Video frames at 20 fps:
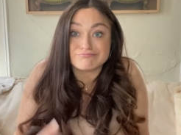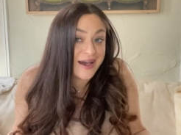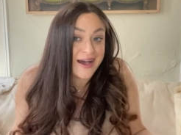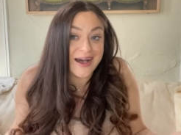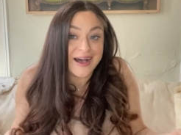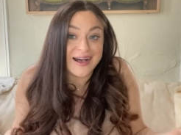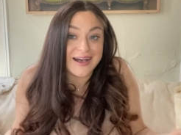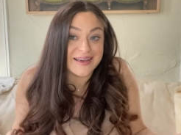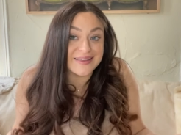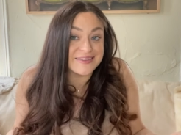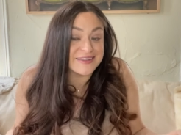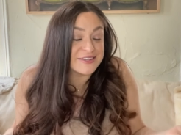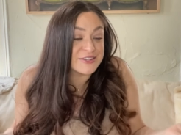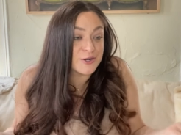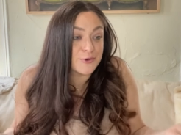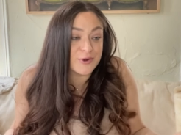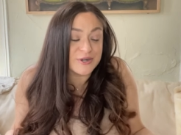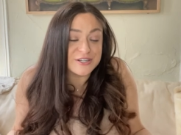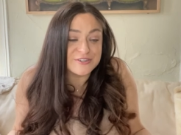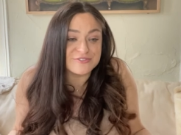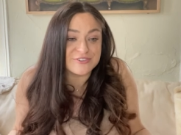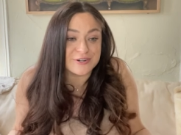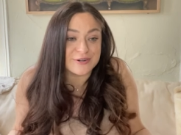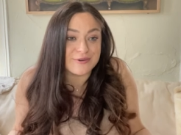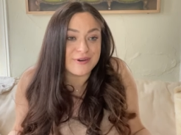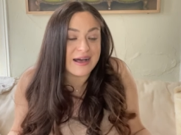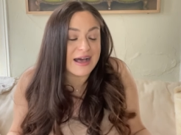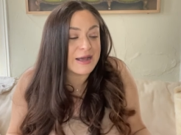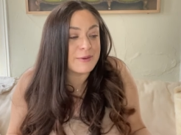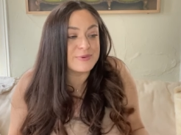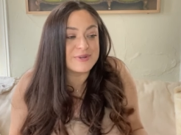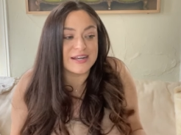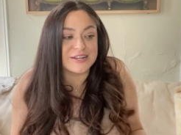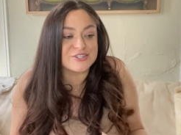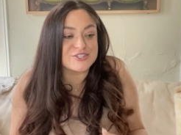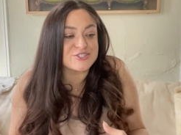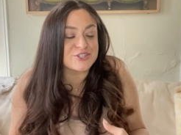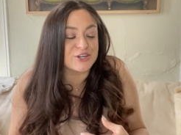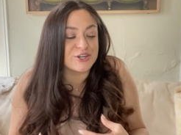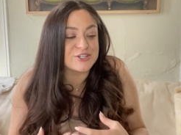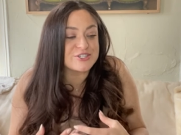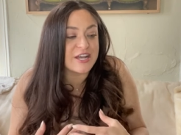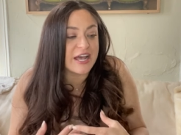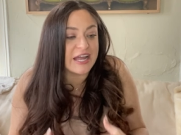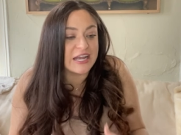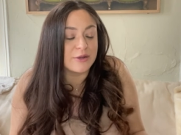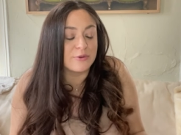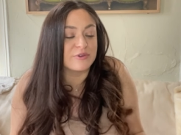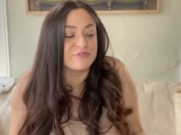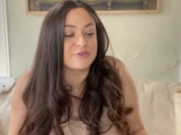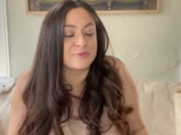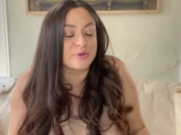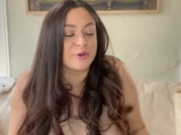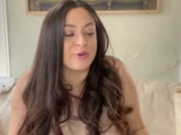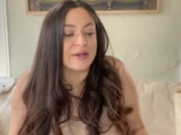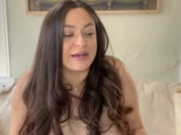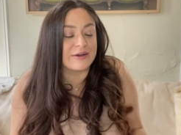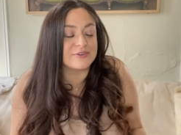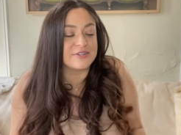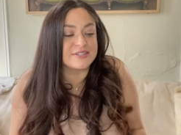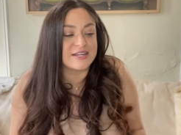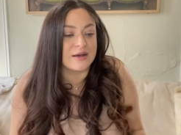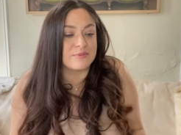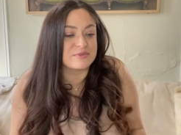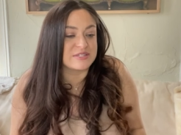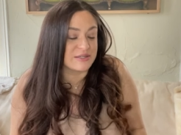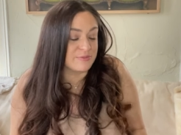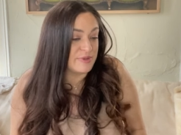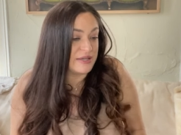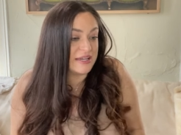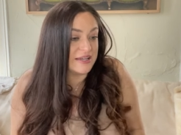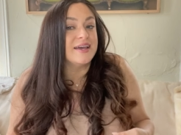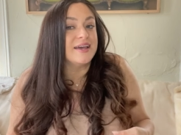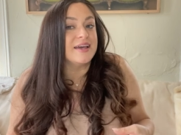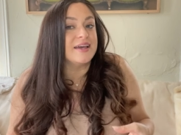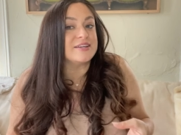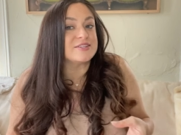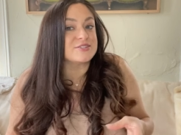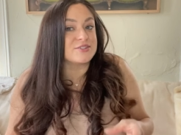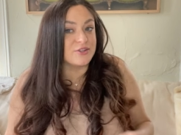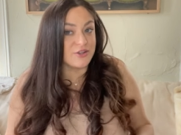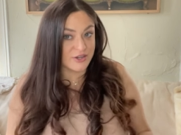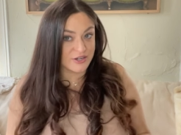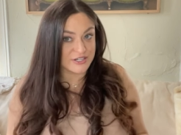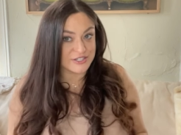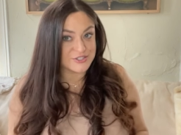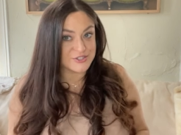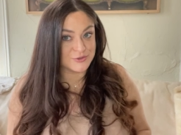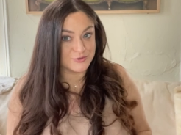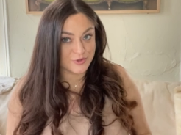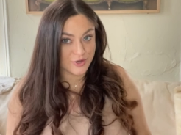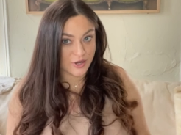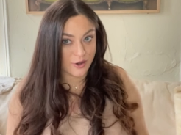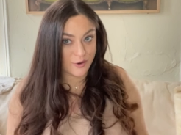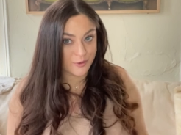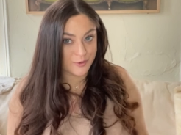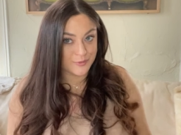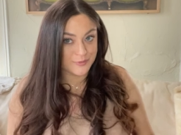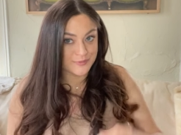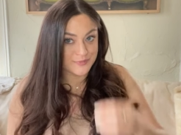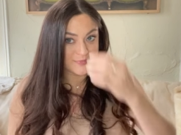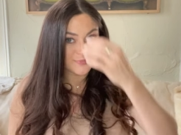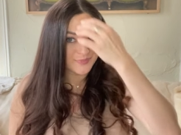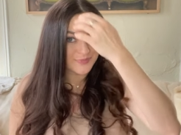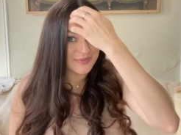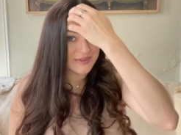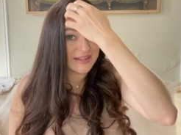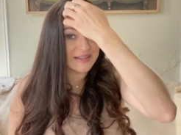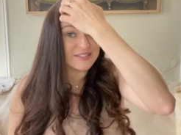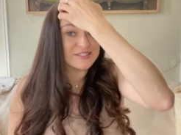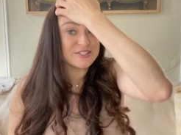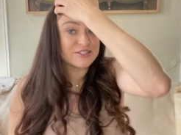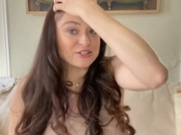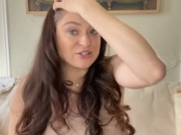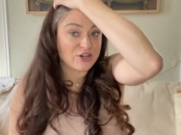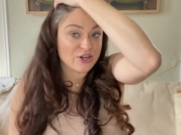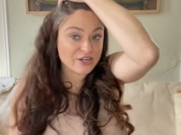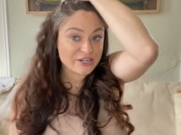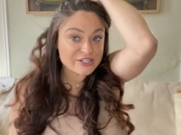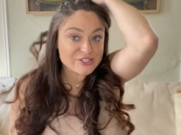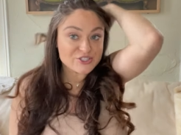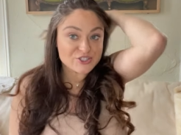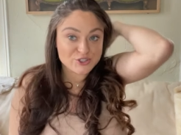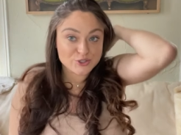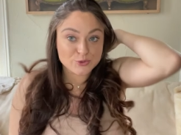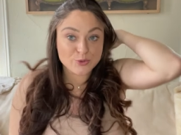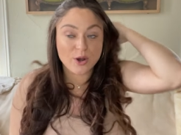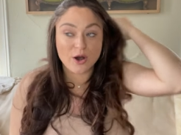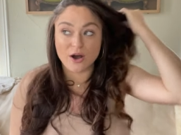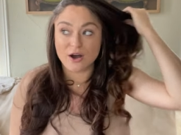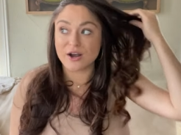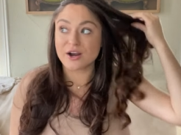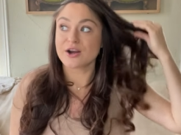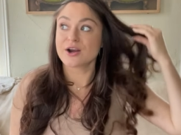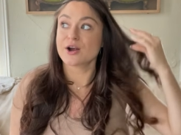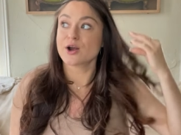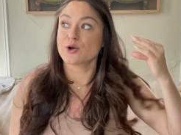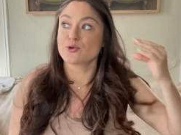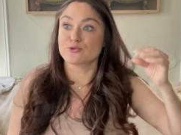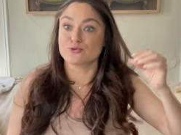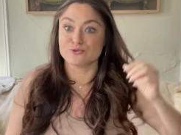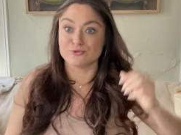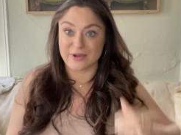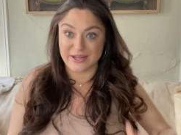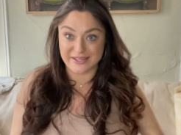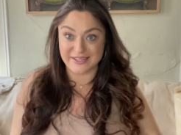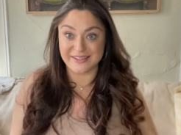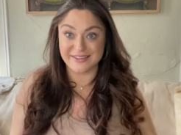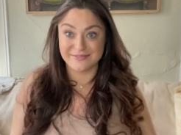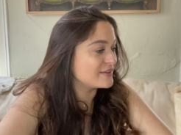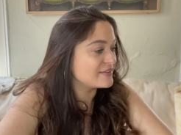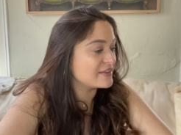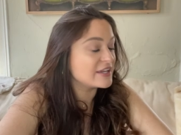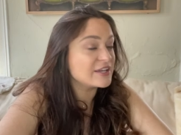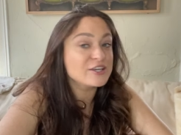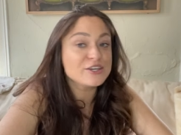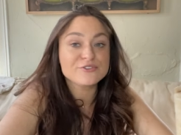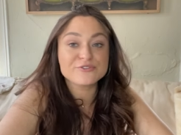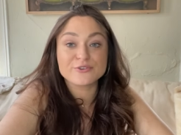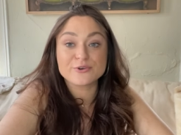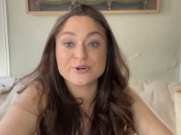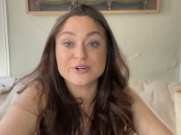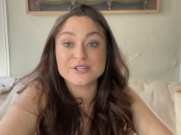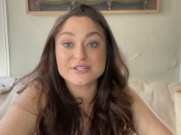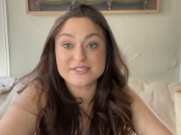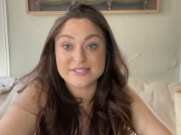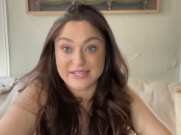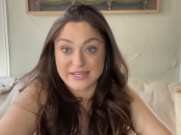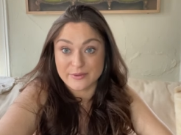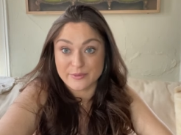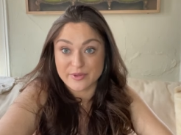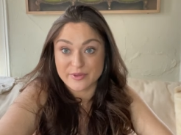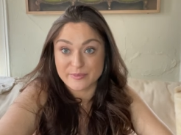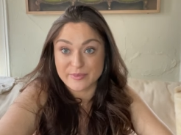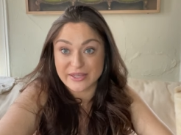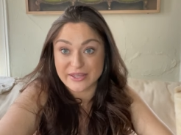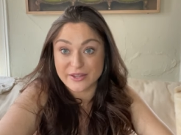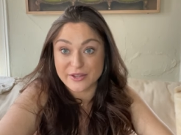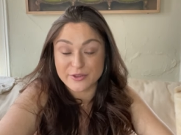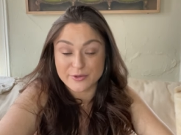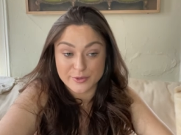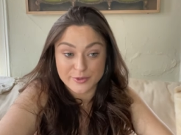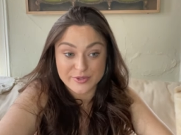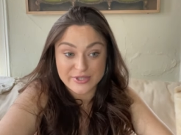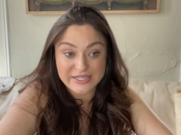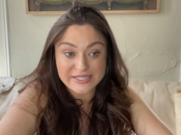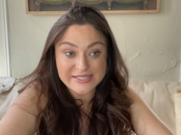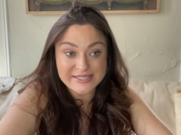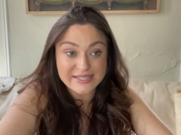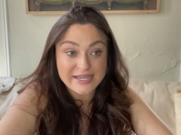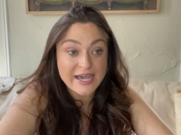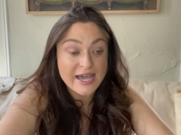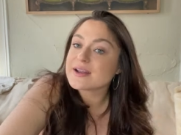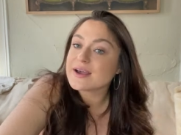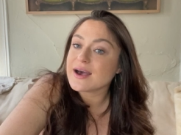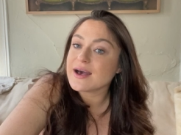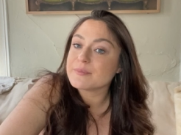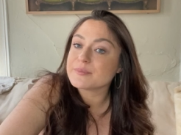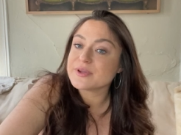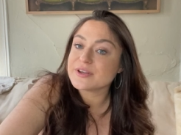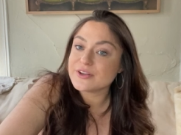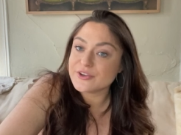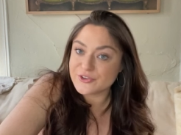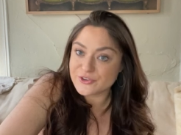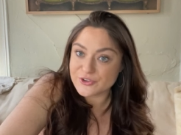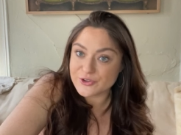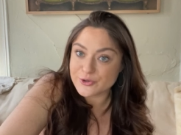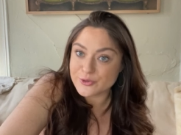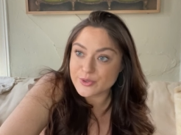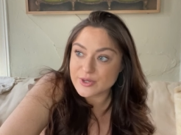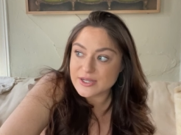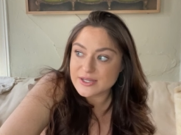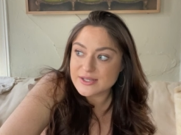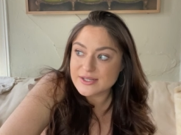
I think they're wonderful. I would not discourage anyone from going out and adopting a pig, as long as you know and as long as you are ready. Thank you for sitting with me through this. I'm going to do